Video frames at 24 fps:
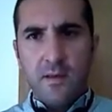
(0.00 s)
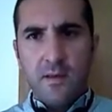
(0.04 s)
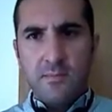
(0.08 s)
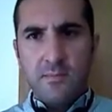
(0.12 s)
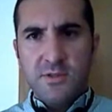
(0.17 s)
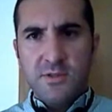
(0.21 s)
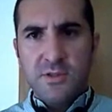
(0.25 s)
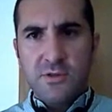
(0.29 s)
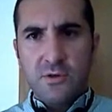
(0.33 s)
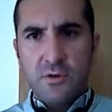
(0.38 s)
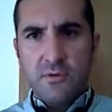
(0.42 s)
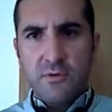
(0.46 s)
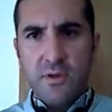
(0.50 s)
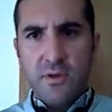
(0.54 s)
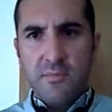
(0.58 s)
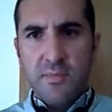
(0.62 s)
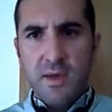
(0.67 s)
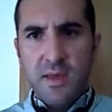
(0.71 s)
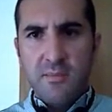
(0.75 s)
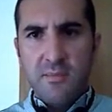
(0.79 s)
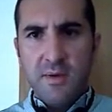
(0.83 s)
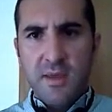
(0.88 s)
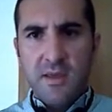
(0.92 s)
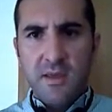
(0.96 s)
I'm sorry,
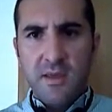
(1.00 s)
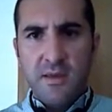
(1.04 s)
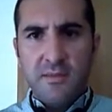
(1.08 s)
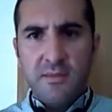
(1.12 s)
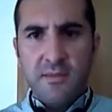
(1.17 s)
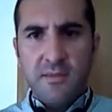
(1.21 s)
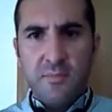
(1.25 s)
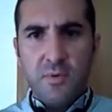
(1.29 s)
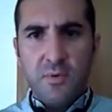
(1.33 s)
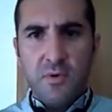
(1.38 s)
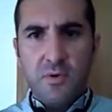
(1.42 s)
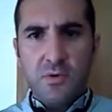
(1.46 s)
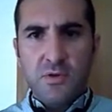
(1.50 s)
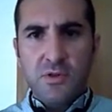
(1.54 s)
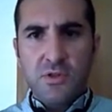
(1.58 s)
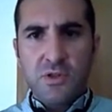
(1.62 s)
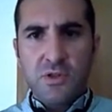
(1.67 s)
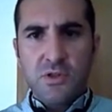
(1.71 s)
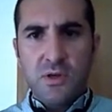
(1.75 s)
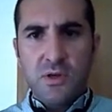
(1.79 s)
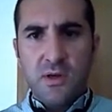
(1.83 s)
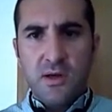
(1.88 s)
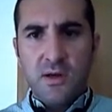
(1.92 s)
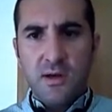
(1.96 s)
maybe the
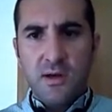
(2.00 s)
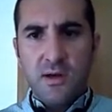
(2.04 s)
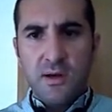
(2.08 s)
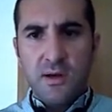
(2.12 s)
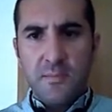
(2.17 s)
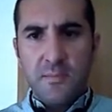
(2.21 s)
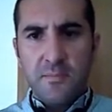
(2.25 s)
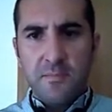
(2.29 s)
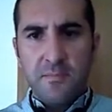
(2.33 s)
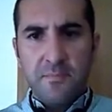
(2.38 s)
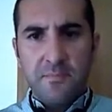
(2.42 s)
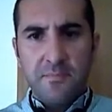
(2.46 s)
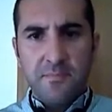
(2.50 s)
box, I